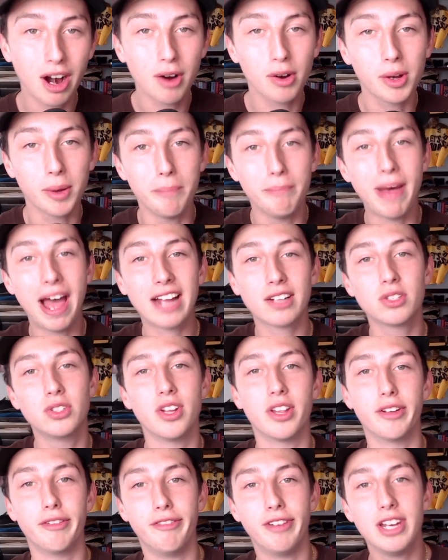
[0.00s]
Welcome back to
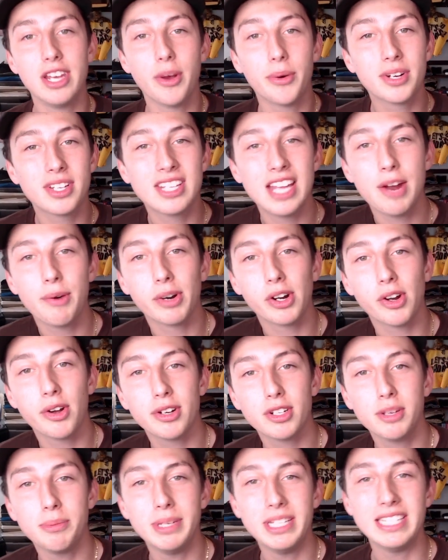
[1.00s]
another video where today we're going
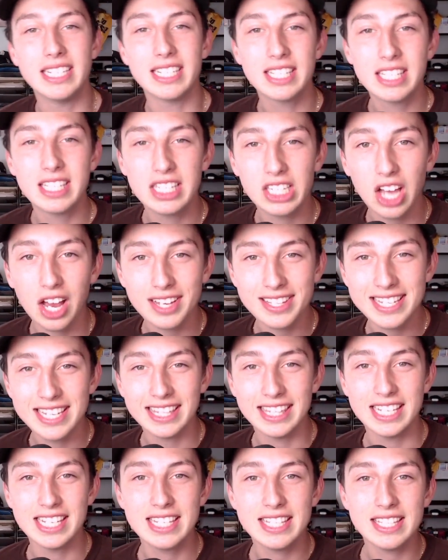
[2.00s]
to be discussing
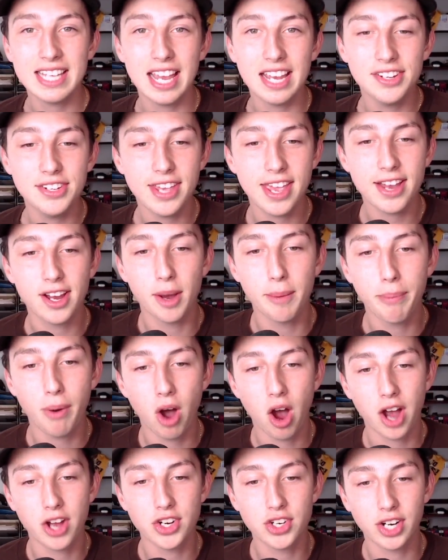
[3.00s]
the San Diego
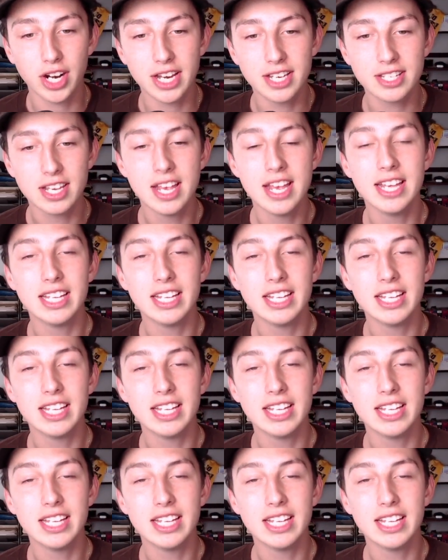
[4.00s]
Padres